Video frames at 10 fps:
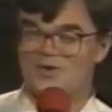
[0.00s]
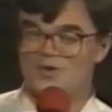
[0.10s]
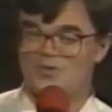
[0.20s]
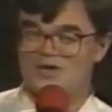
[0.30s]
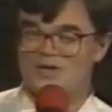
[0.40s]

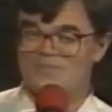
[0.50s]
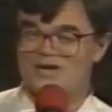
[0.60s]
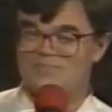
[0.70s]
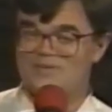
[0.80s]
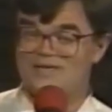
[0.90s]
or what it
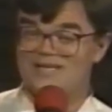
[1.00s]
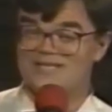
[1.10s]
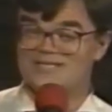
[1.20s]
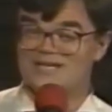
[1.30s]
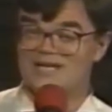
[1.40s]
might be.
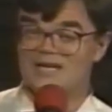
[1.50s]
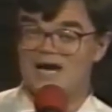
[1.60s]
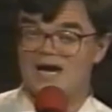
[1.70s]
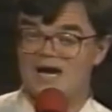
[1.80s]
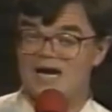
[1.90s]
He said,
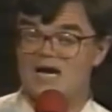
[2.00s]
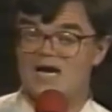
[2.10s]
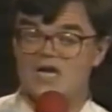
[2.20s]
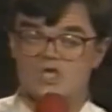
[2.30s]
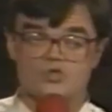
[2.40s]

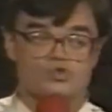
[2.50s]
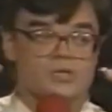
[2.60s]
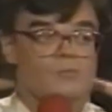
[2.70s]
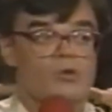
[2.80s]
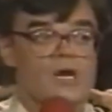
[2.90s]

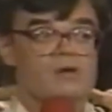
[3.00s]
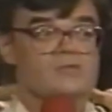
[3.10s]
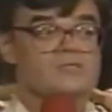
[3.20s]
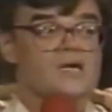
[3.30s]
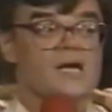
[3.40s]
trim
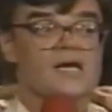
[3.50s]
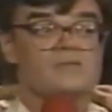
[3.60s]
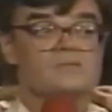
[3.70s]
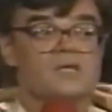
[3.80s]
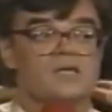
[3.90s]
around the
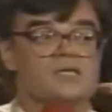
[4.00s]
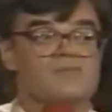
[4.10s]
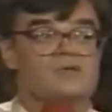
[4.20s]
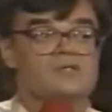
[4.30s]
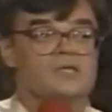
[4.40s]
sides and
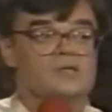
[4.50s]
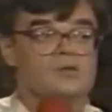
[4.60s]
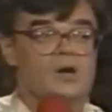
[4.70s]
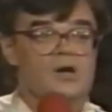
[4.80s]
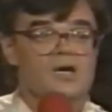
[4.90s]
leave it a
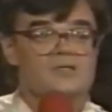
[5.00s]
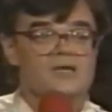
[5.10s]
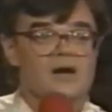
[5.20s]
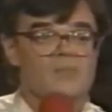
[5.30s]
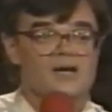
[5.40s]
little long on
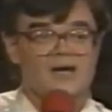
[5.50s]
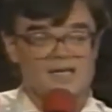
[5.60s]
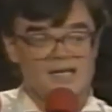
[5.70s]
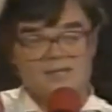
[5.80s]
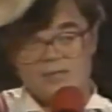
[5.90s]
top. I
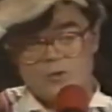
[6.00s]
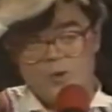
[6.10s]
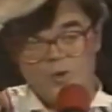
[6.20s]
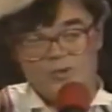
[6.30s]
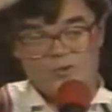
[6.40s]
kind of like to
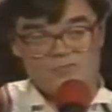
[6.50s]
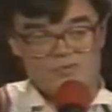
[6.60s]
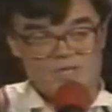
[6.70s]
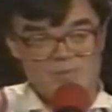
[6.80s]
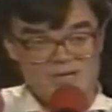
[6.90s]
comb it
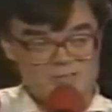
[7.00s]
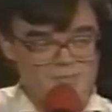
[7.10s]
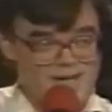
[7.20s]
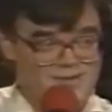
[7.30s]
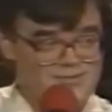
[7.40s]
over the bare
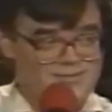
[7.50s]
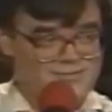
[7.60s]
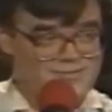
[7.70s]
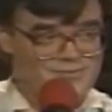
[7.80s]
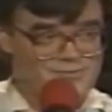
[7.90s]
spot,
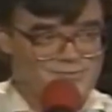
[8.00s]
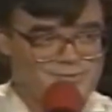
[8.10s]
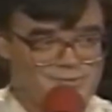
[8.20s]
don't